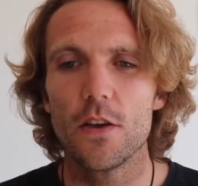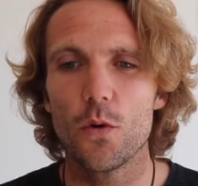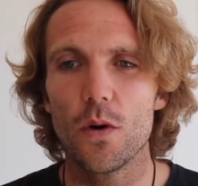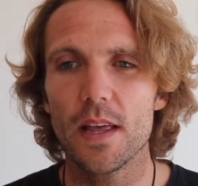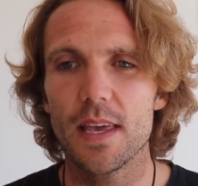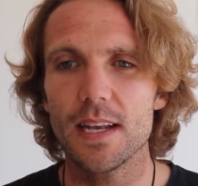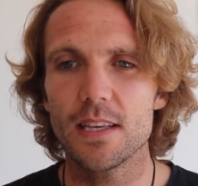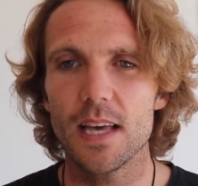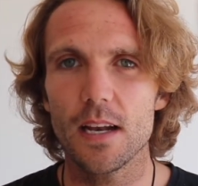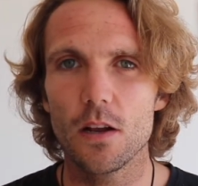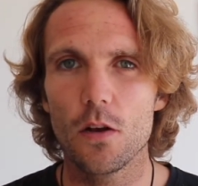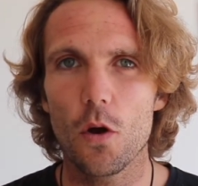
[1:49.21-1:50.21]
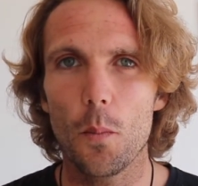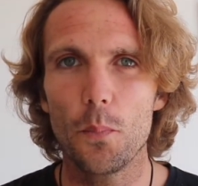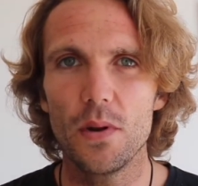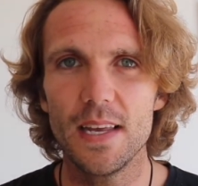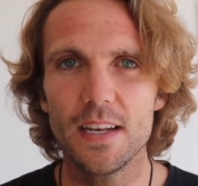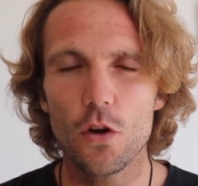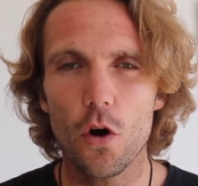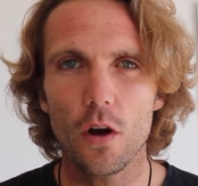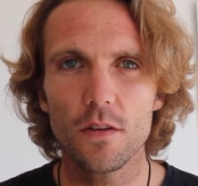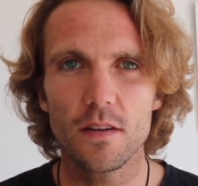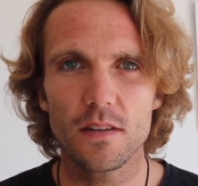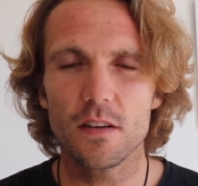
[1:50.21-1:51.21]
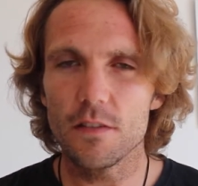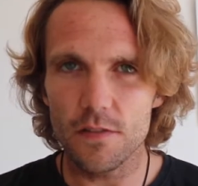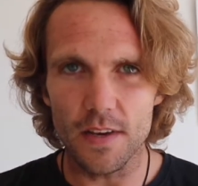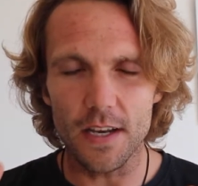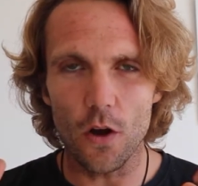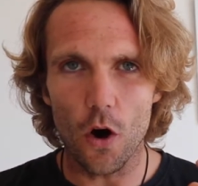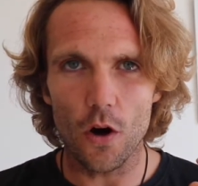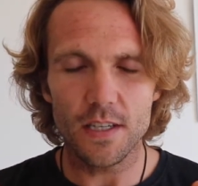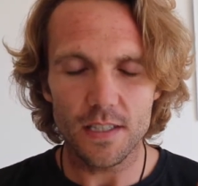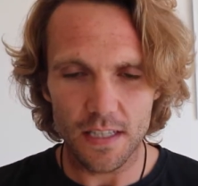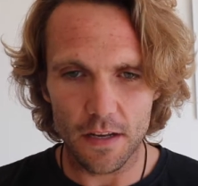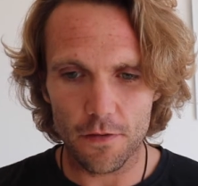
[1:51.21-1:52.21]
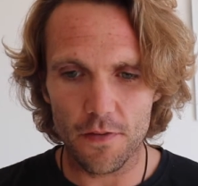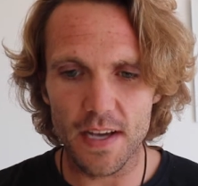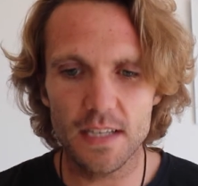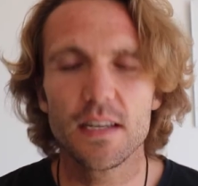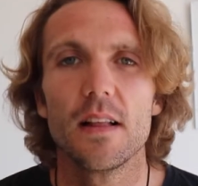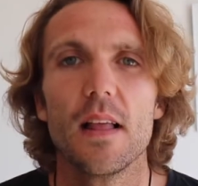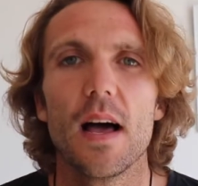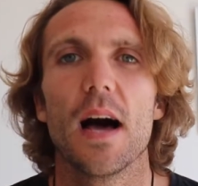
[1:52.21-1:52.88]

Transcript: you want to get that complete cognitive enhancing effect